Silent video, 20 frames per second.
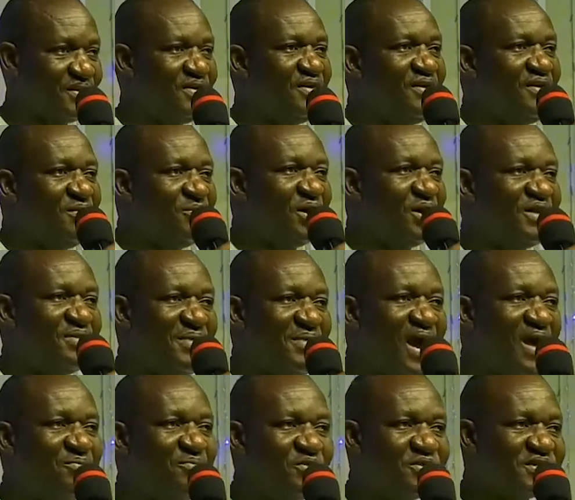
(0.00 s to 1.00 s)
But the
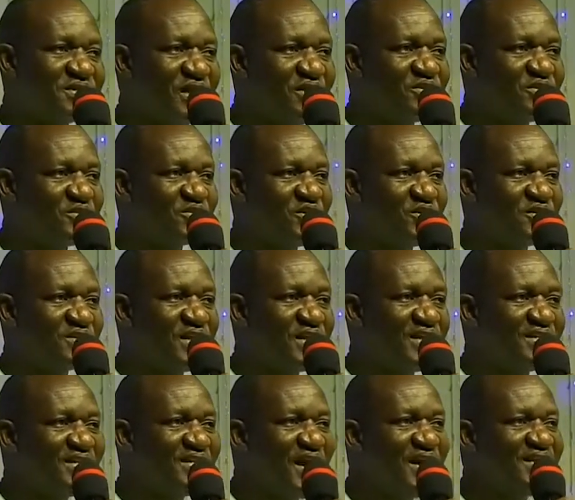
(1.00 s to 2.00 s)
Bible tells us
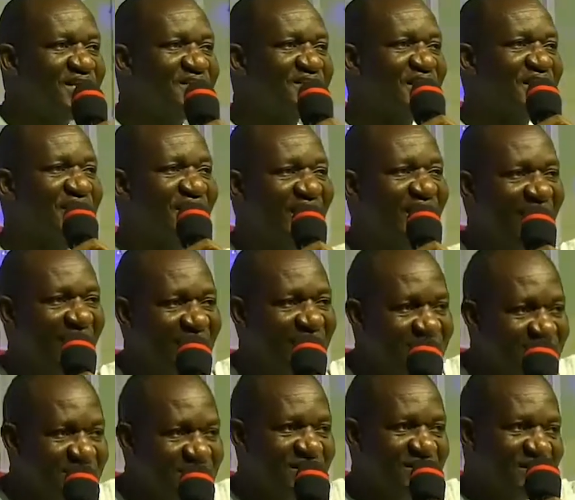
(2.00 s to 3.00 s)
that there is a
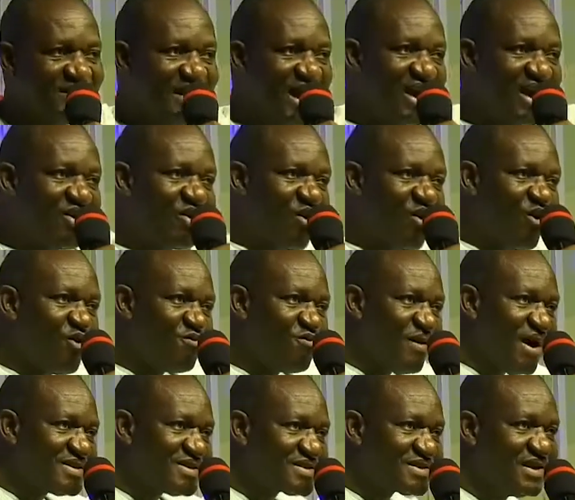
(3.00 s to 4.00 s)
light that
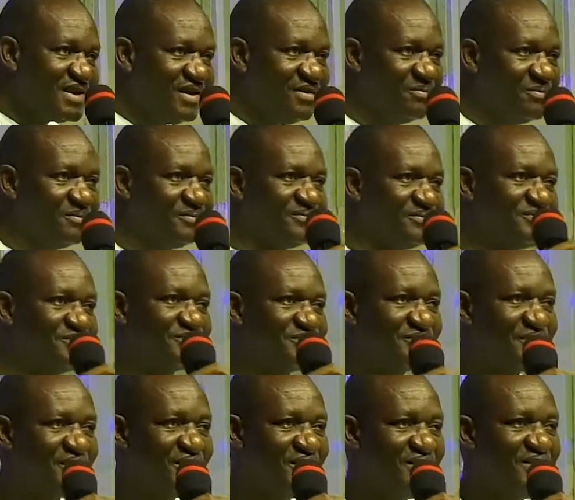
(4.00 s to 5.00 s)
covers him.
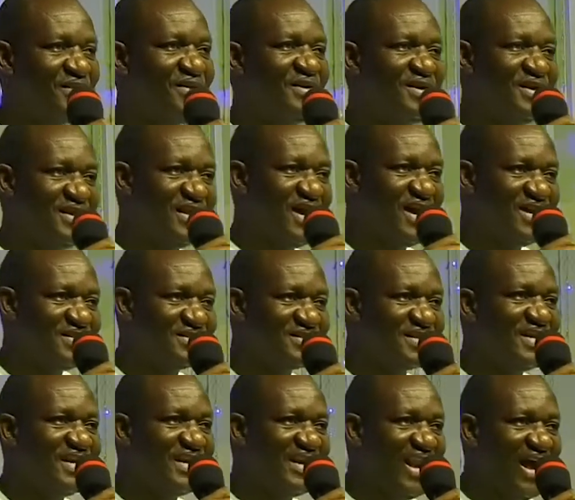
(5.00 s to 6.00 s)
There is a
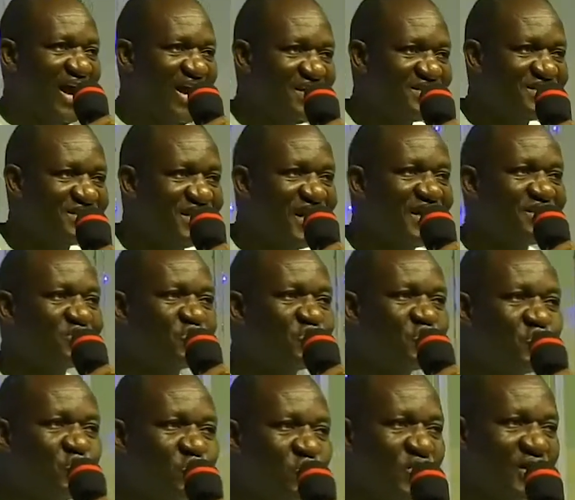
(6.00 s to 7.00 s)
light that
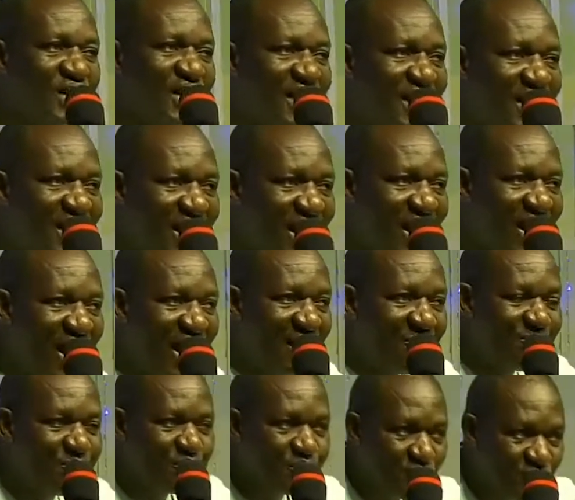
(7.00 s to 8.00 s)
to
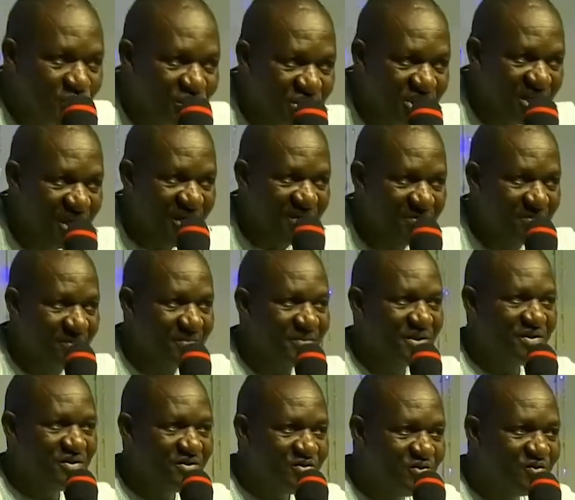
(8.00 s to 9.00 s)
approach him,
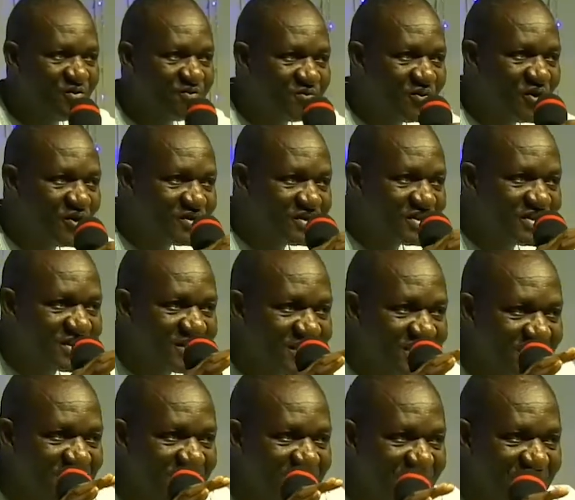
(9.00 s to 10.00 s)
you first
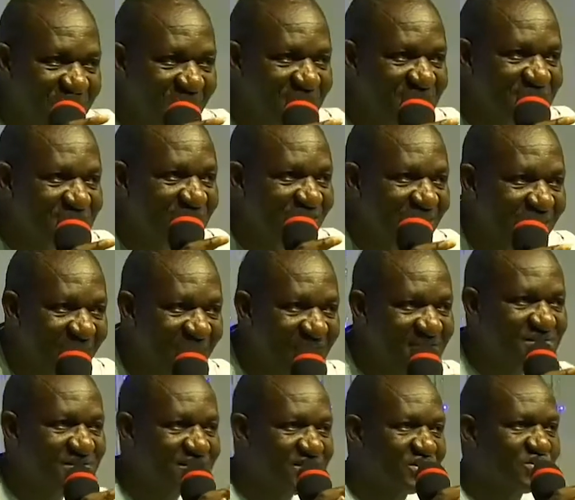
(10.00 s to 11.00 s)
see that light.
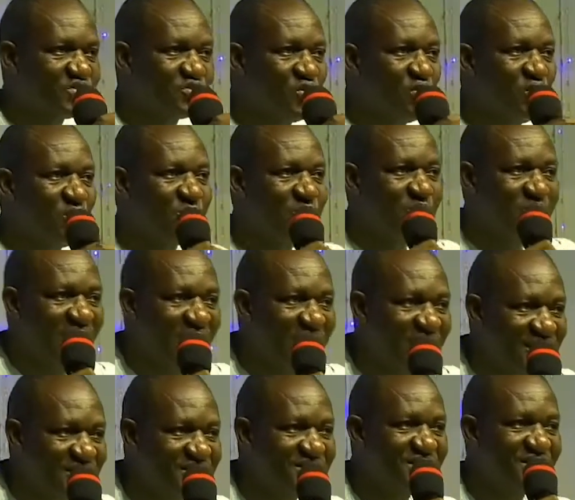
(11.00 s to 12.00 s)
It's so
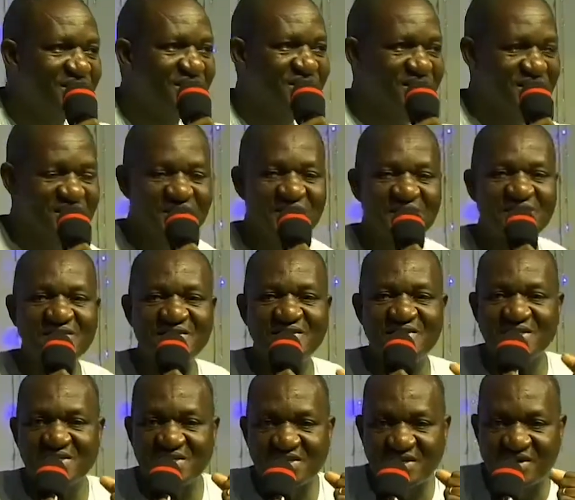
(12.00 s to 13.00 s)
bright. It's
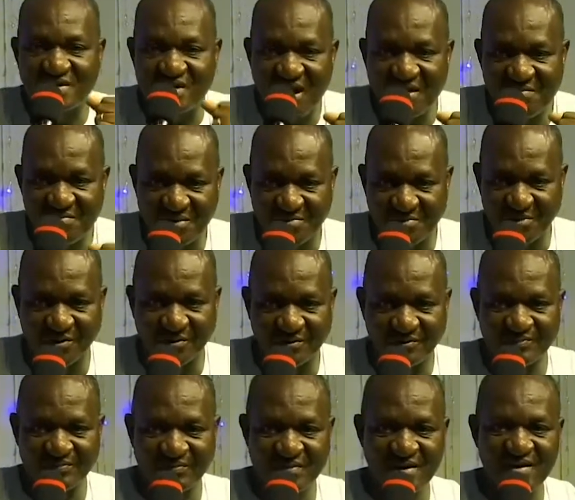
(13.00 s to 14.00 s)
indescribable.
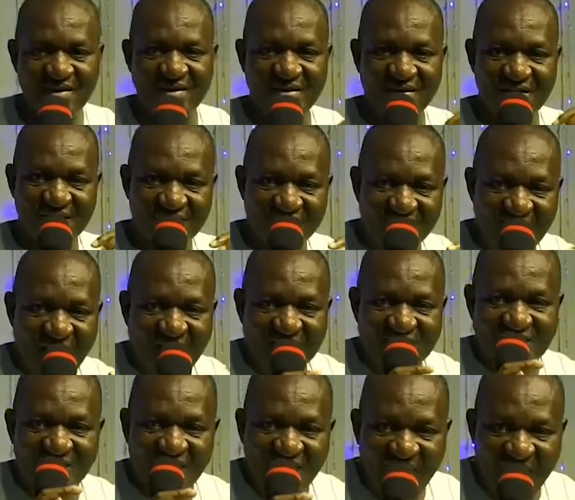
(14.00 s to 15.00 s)
That
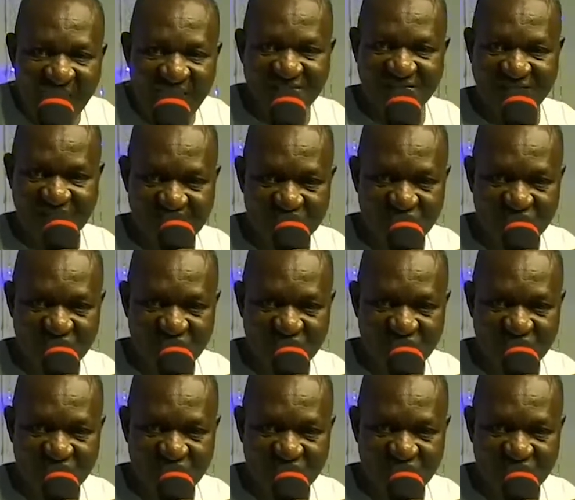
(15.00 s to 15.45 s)
light is